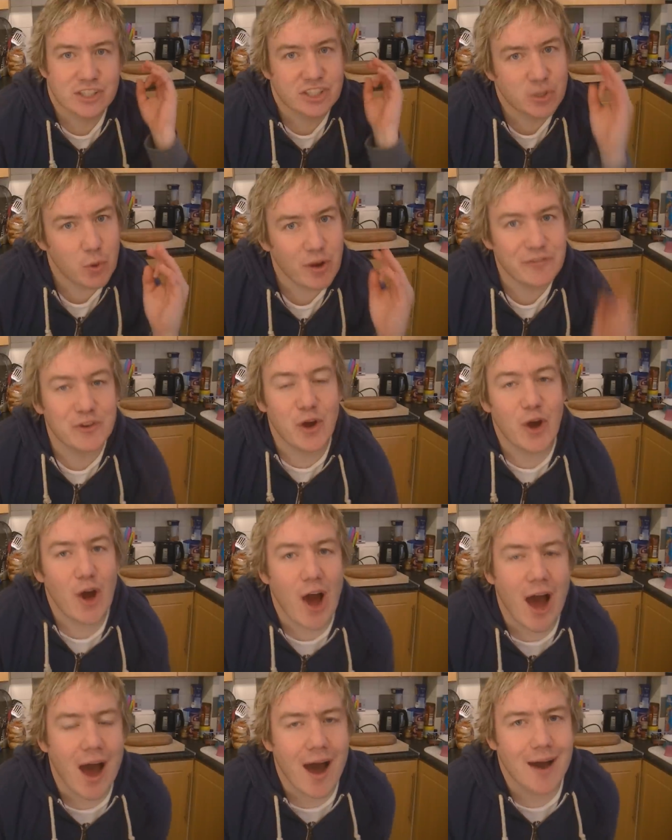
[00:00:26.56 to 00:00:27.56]
So I've
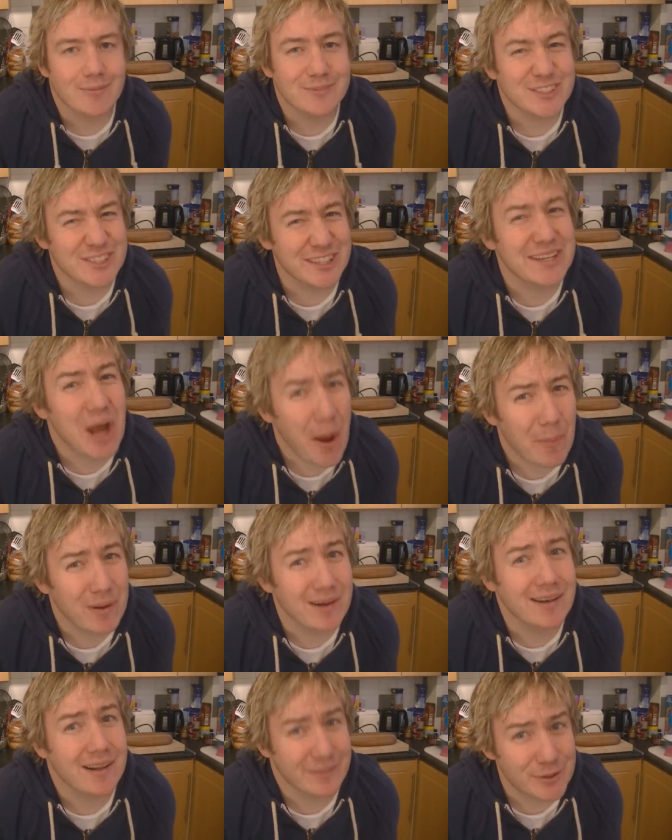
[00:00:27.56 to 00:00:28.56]
got just a
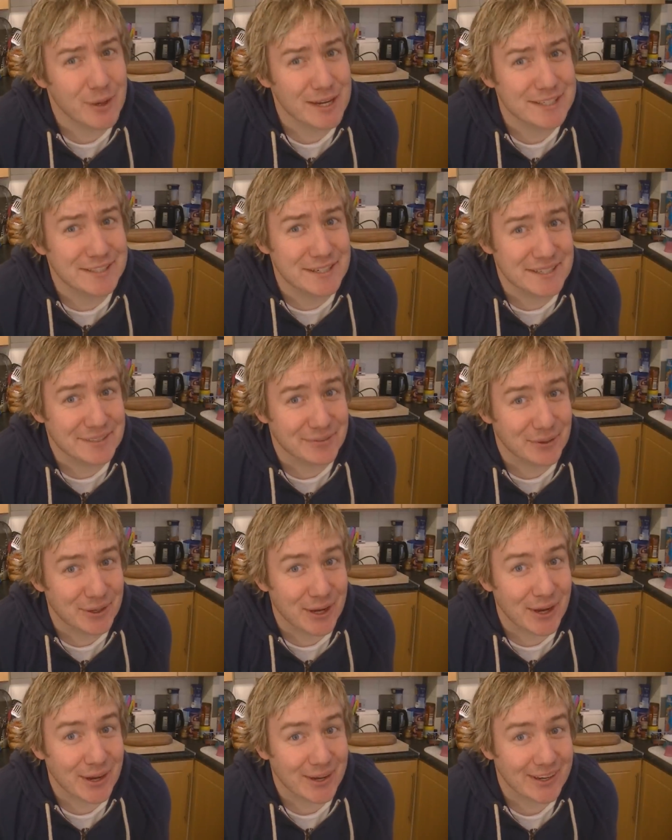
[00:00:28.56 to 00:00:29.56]
couple of questions for
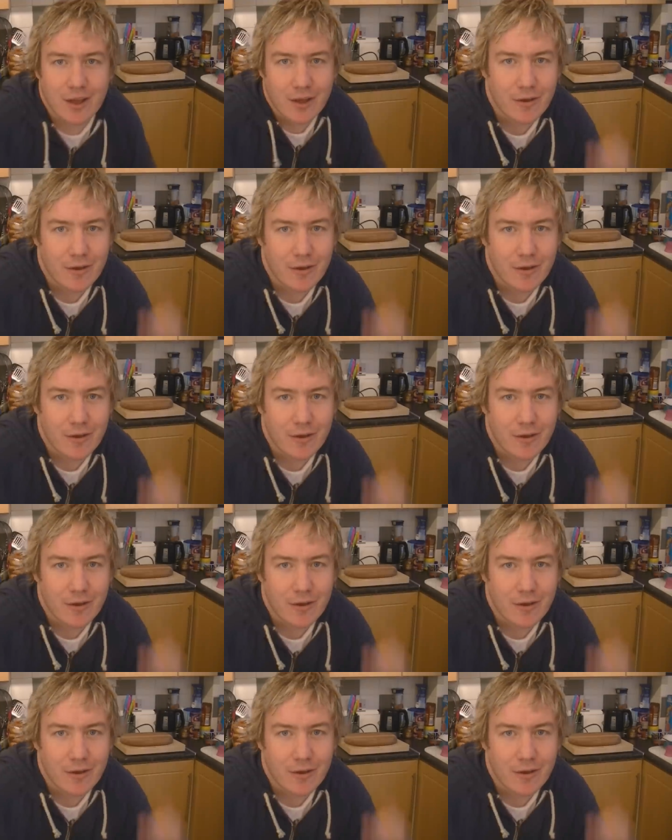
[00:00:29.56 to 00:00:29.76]
you.